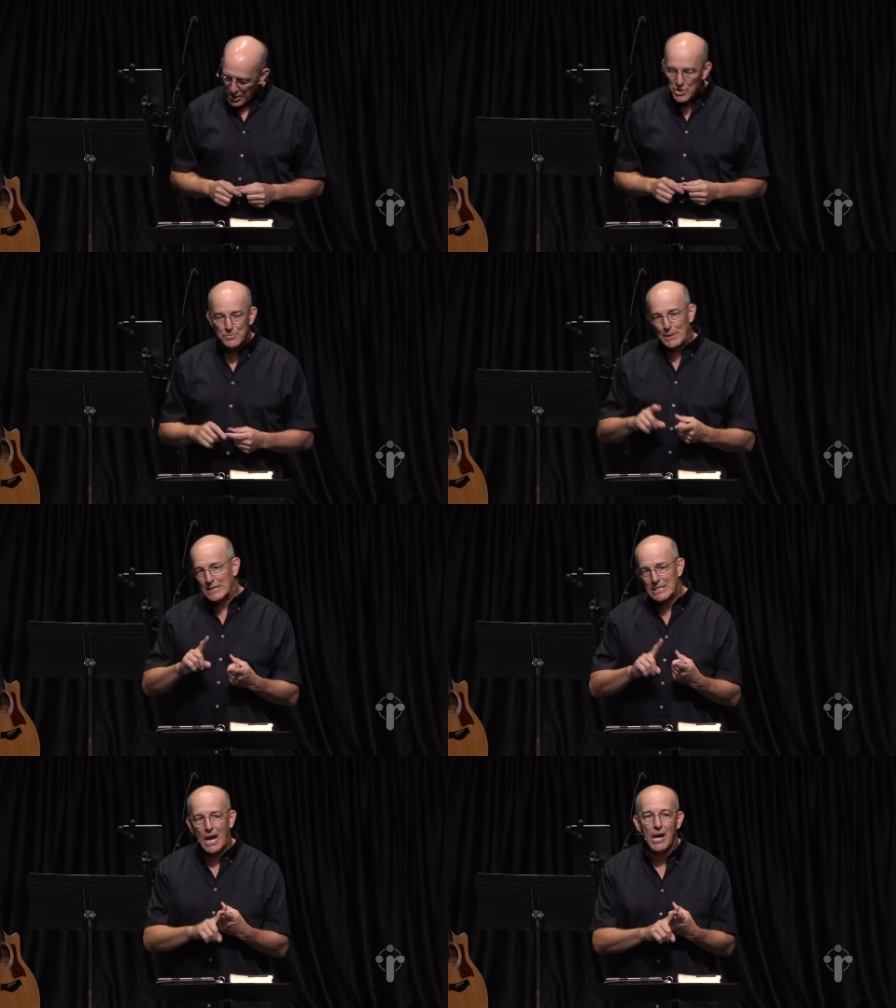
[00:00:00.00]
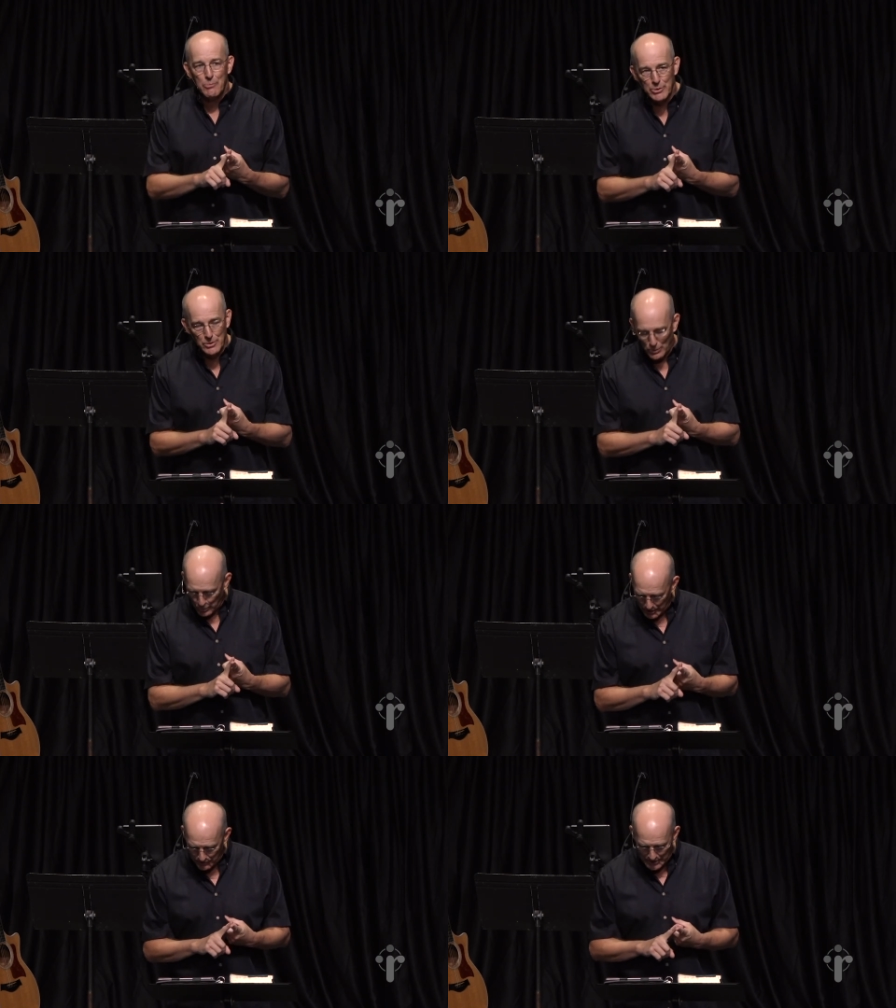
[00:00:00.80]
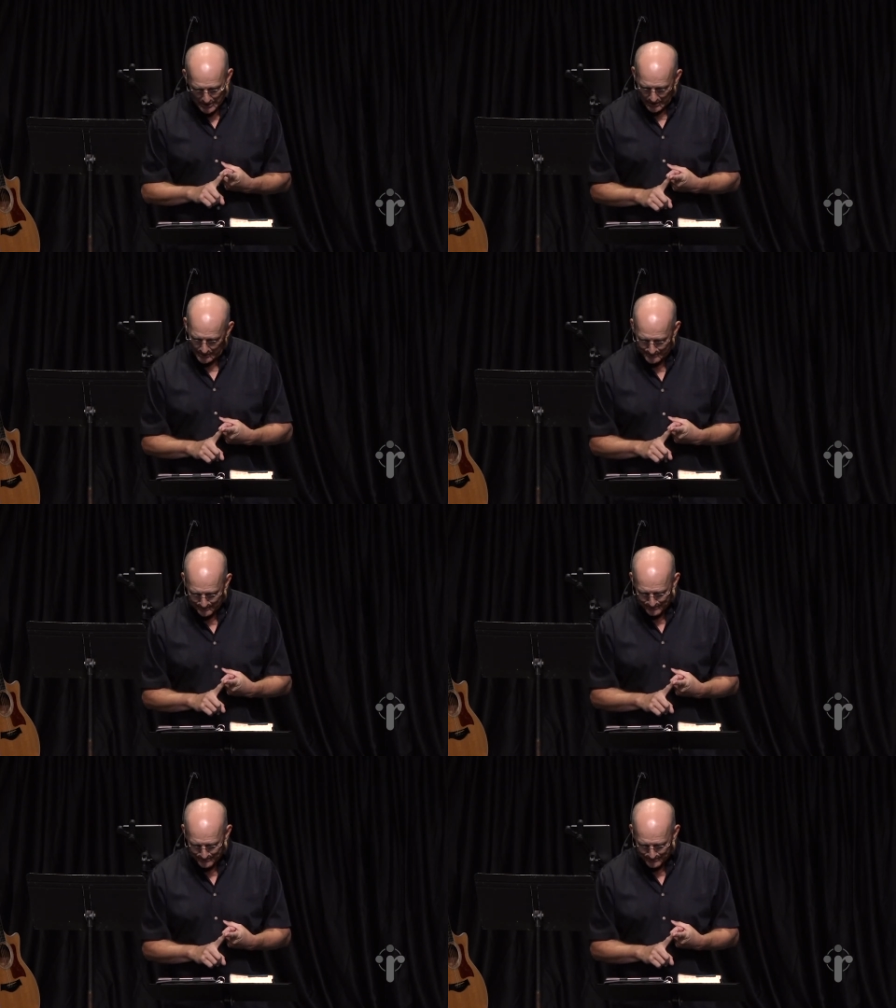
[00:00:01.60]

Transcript: You spend time with the Lord every day.